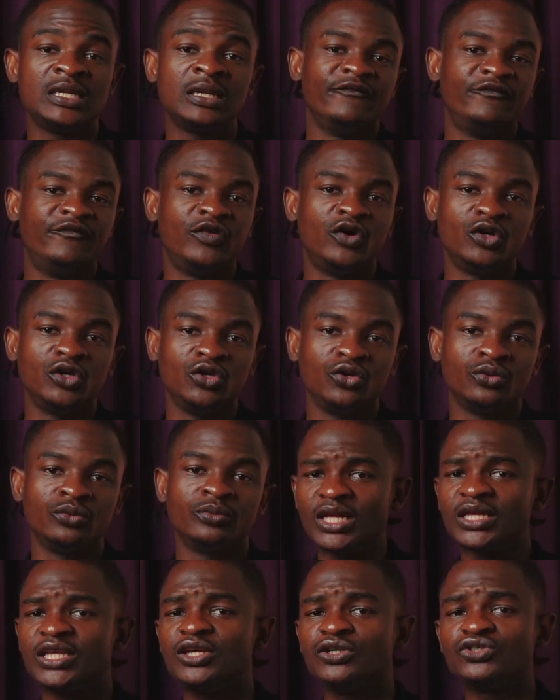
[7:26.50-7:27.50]
volume.
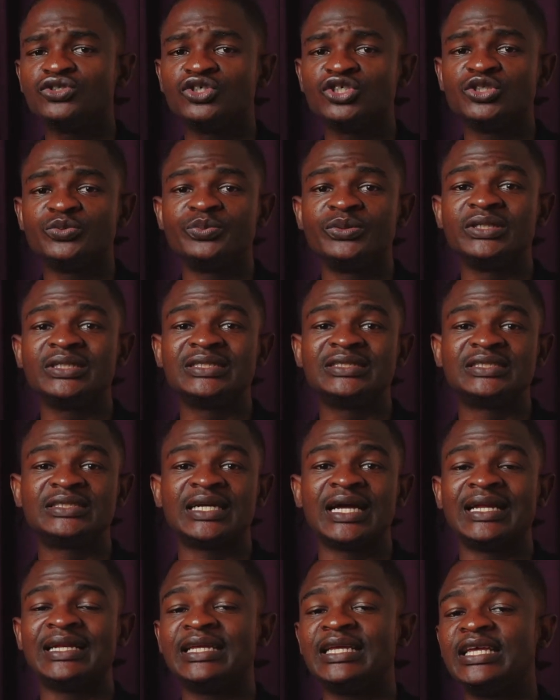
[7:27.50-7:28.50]
Q zones brings
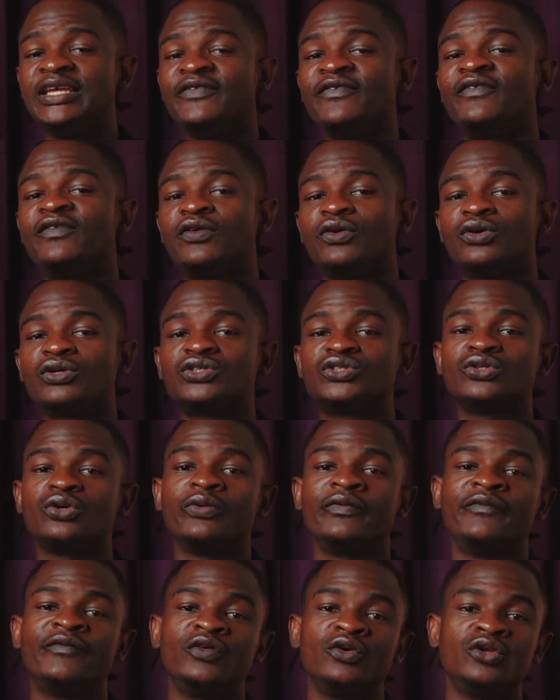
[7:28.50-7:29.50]
an influx
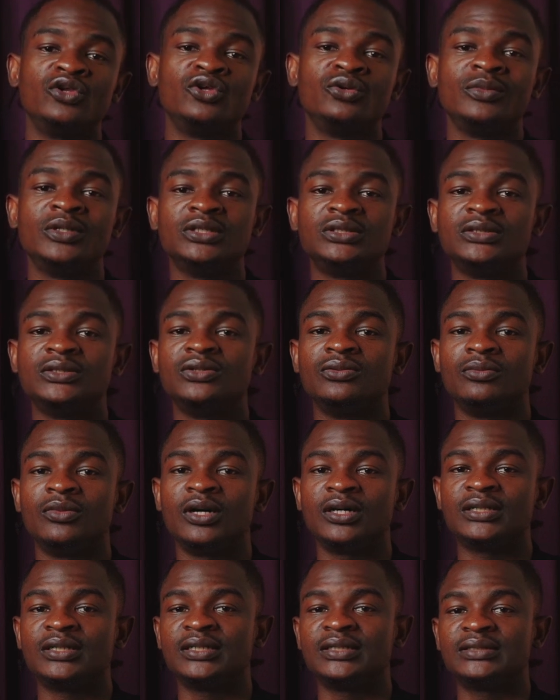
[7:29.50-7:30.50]
of volume into the
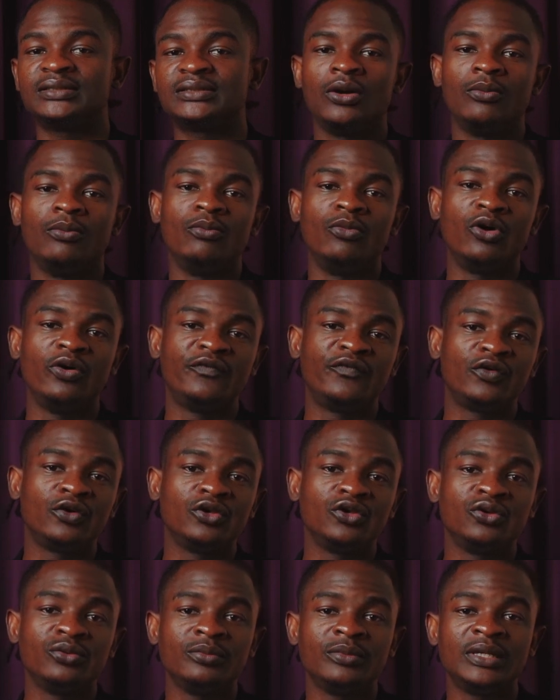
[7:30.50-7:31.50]
market. More
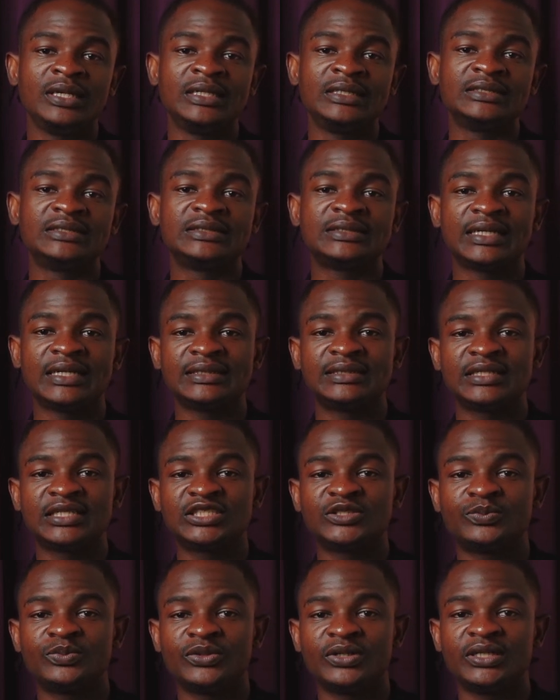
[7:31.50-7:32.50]
volume means tighter
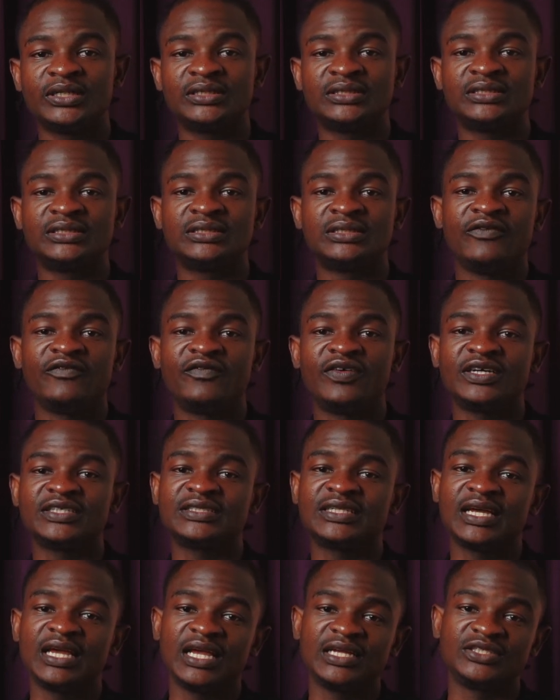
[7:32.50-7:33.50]
spreads,
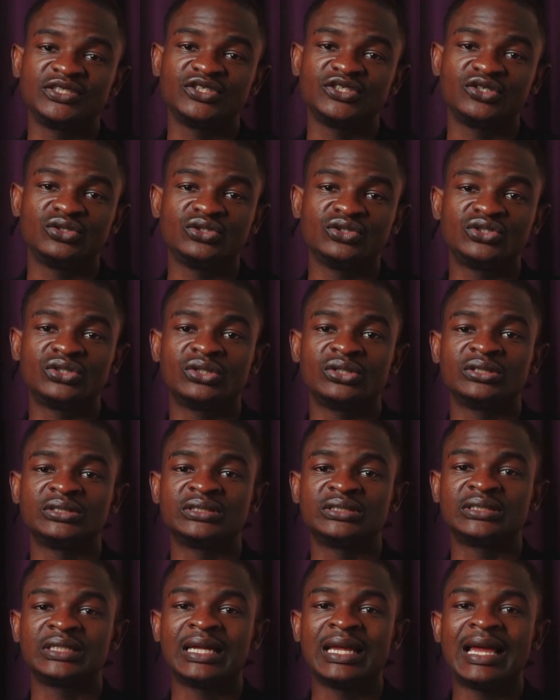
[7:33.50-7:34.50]
faster
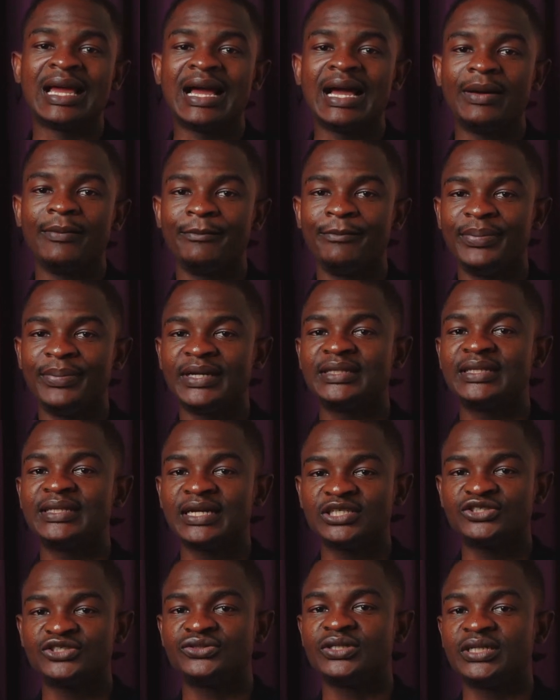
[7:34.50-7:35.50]
executions, and
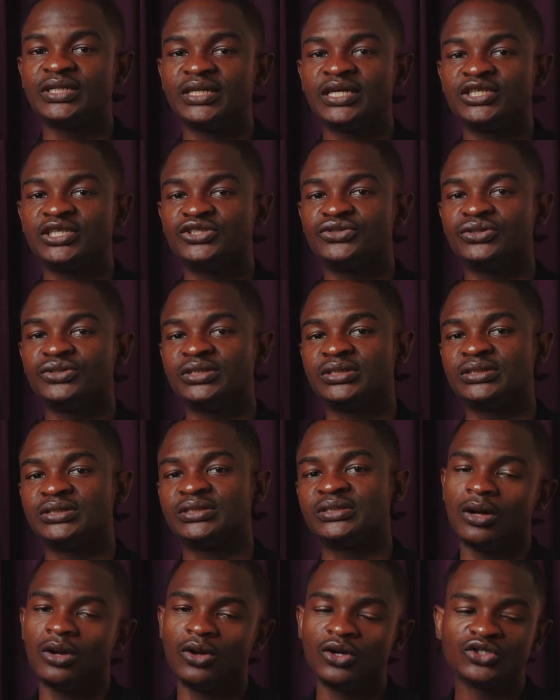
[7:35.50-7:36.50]
better trade
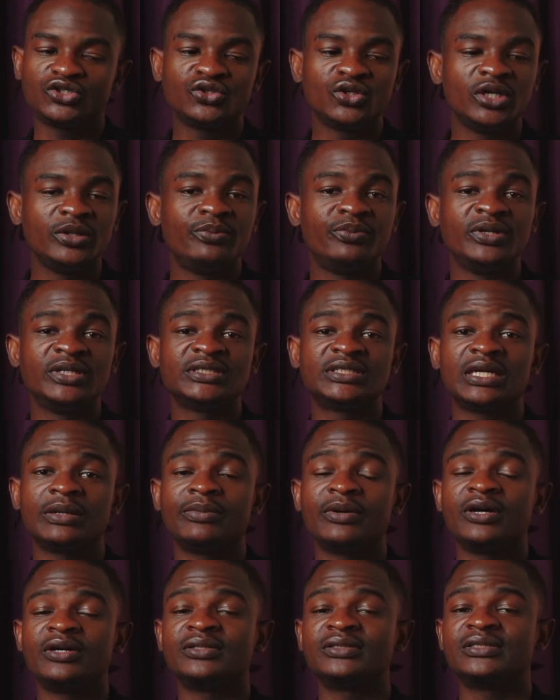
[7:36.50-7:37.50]
entries. Also, it brings
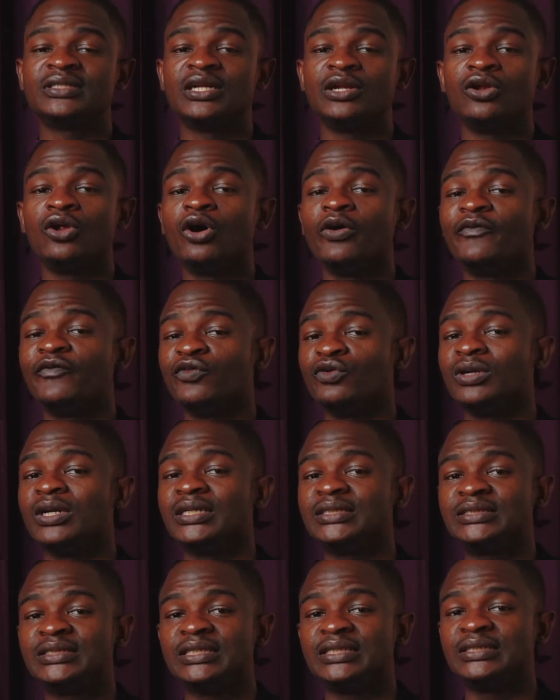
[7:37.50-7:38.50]
about a lot of
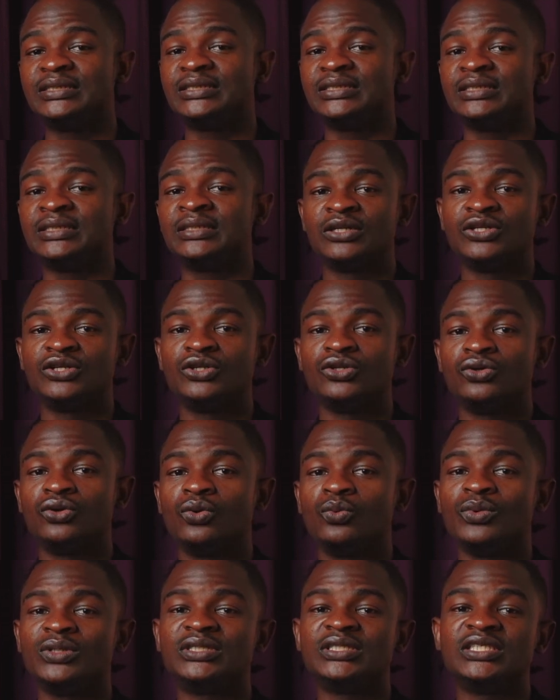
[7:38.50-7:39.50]
volatility.
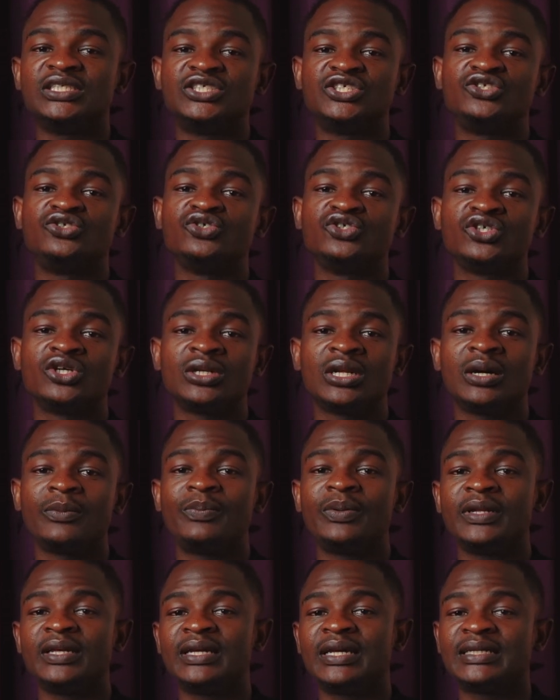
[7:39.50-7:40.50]
With institutional
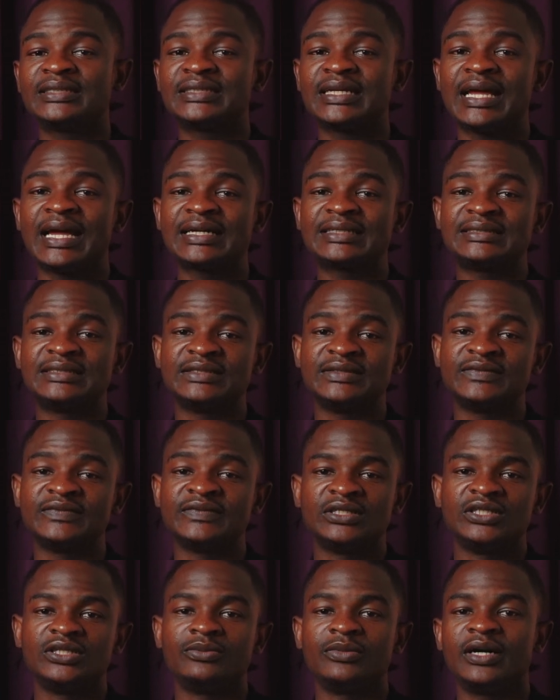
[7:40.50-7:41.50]
players active,
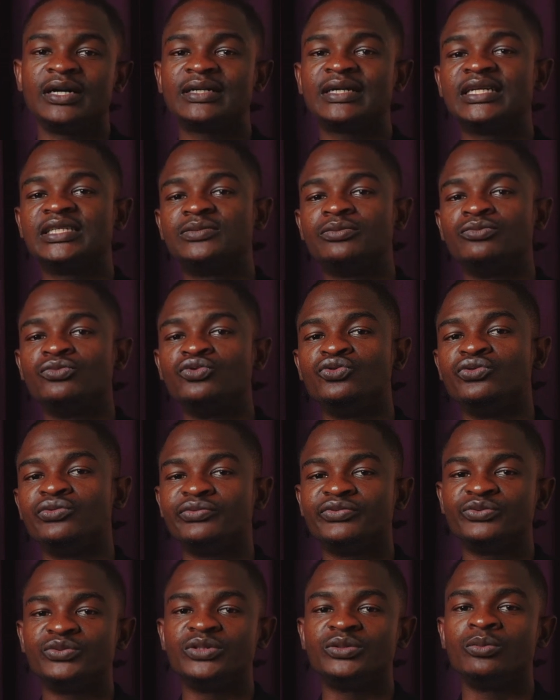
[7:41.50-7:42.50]
the market
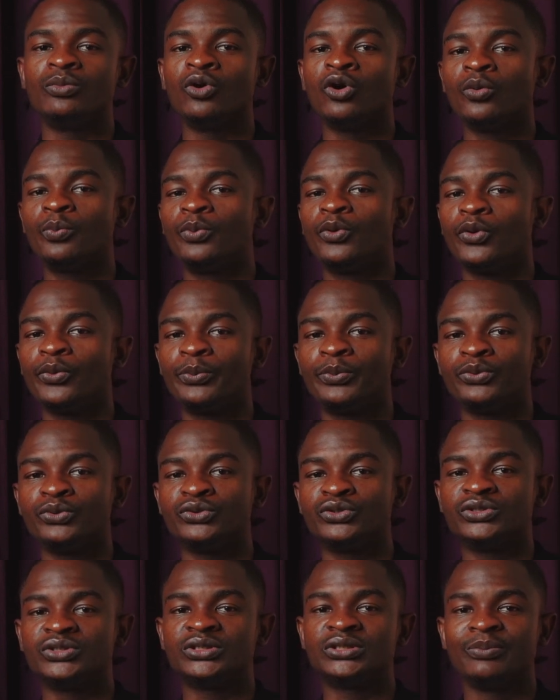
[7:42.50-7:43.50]
moves with more
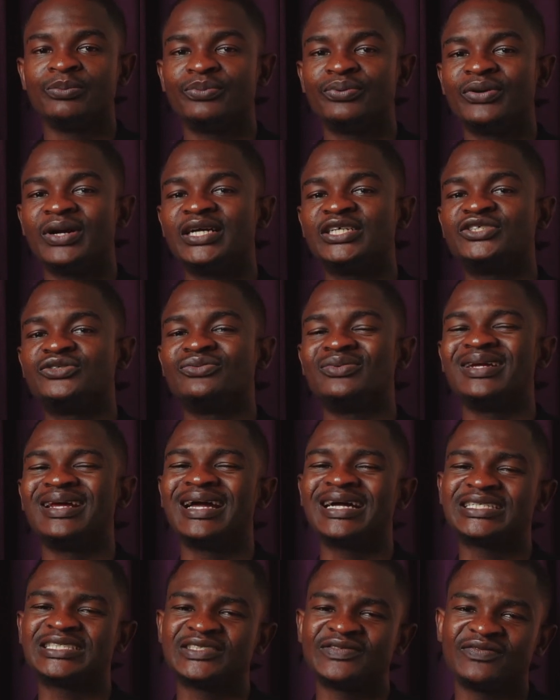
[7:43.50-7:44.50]
purpose, price
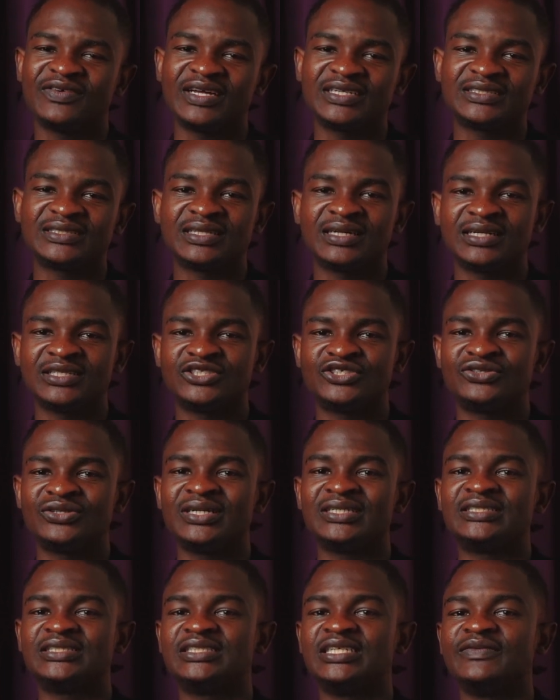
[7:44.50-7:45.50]
reacts faster,
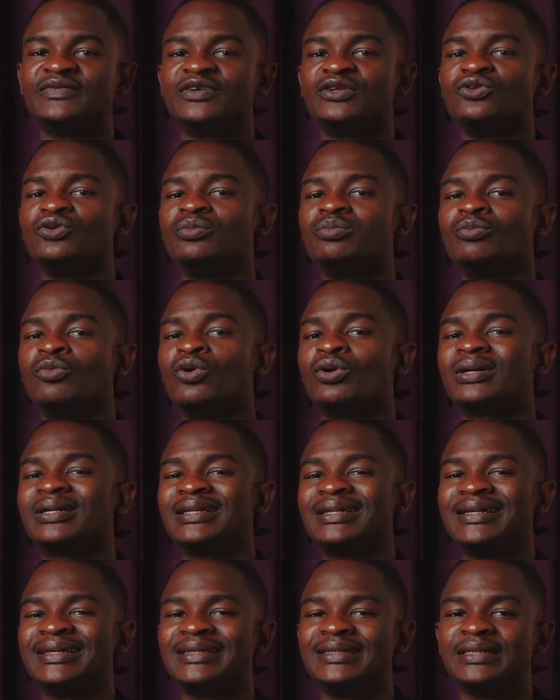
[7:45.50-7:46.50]
trends develop more
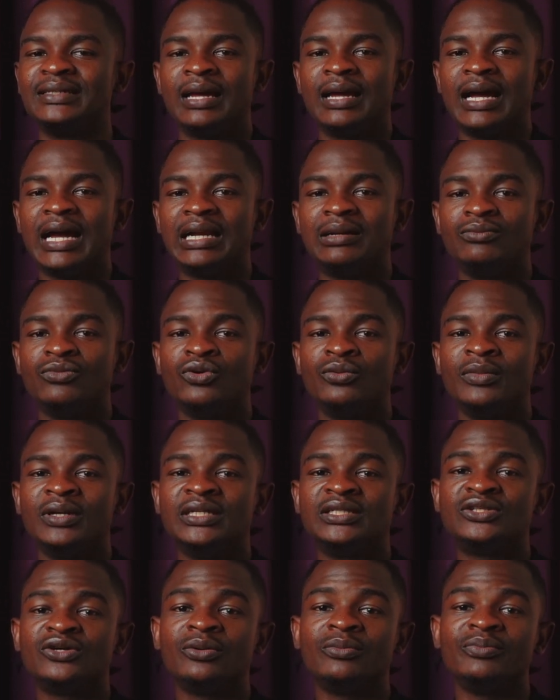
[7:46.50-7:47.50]
clearly, and
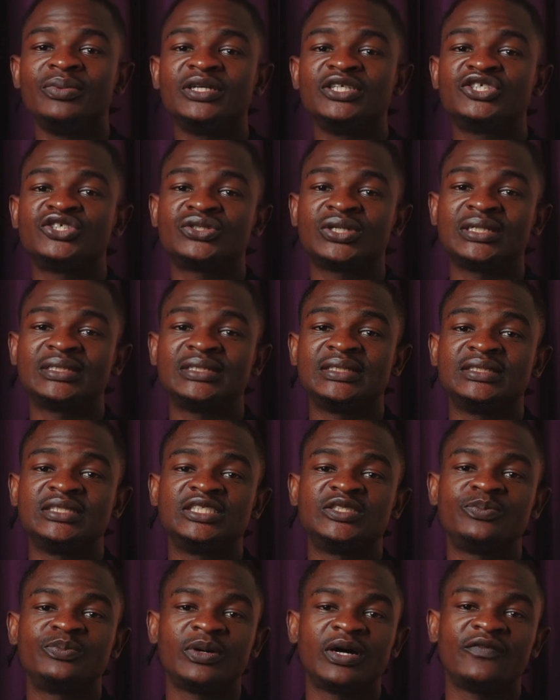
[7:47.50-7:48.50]
momentum-based
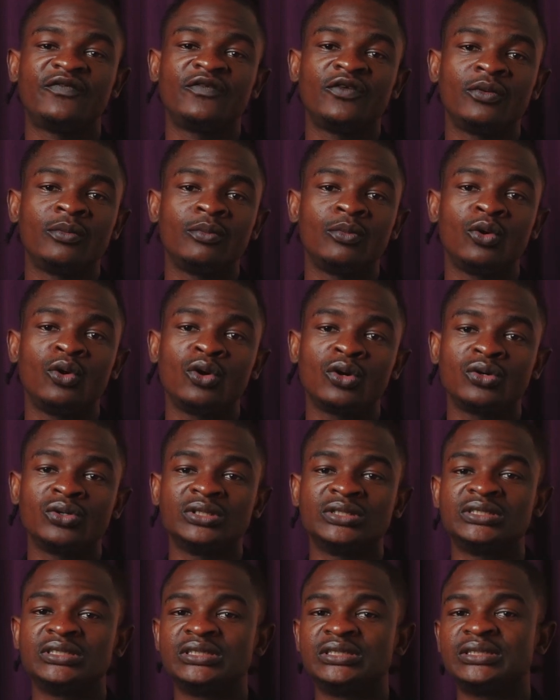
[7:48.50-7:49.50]
strategies perform more
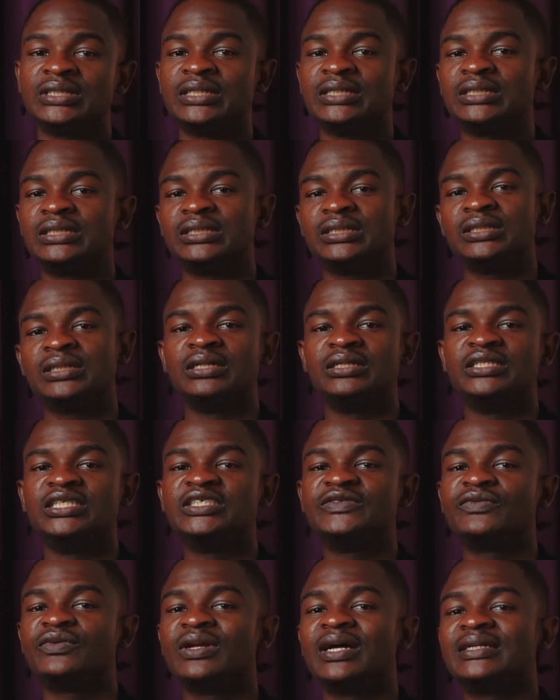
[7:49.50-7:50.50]
consistently. This
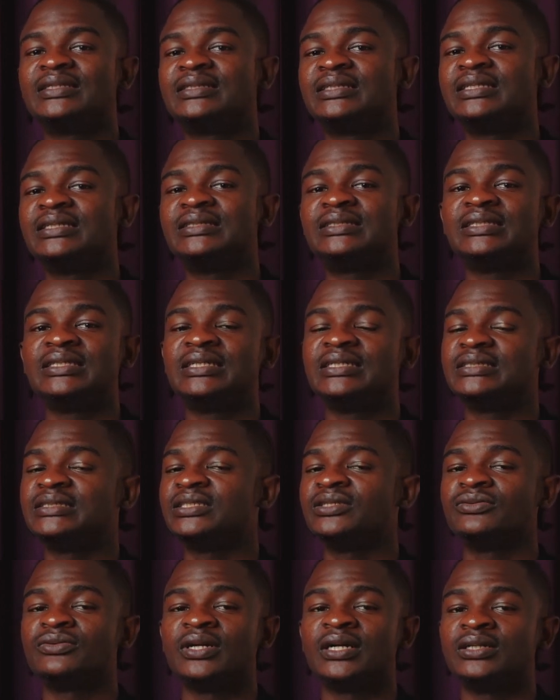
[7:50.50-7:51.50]
volatility
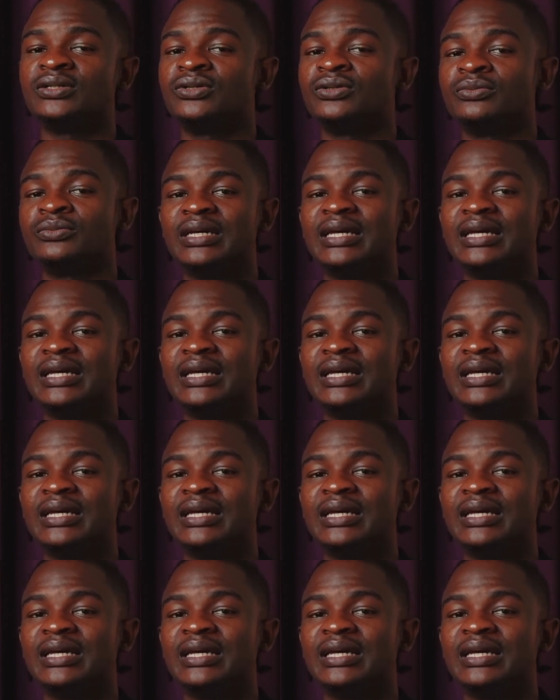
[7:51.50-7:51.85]
isn't random.